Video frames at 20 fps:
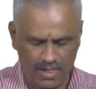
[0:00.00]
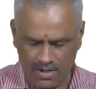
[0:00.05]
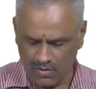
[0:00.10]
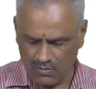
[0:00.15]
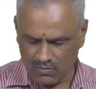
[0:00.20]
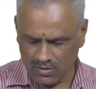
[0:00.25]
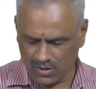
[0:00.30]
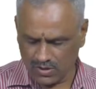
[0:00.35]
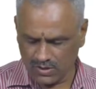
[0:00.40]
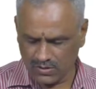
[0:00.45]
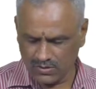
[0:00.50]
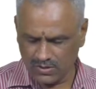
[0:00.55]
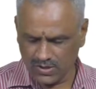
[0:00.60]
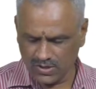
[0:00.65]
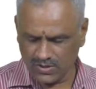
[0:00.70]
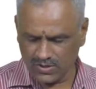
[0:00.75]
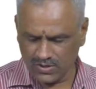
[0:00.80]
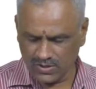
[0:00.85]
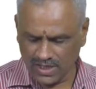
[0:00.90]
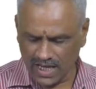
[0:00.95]
What you do
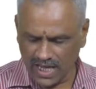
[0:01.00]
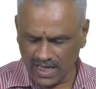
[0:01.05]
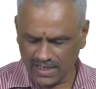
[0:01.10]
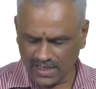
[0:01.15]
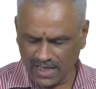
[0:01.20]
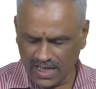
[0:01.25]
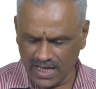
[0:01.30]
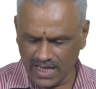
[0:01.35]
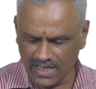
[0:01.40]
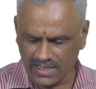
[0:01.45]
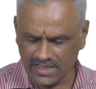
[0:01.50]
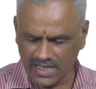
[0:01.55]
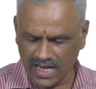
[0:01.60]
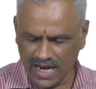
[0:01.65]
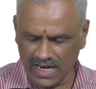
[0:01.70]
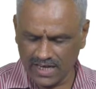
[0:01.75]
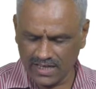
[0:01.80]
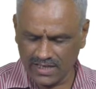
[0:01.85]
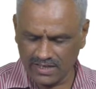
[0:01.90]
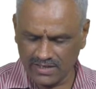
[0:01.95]
is you take these
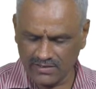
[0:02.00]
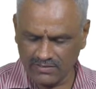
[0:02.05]
and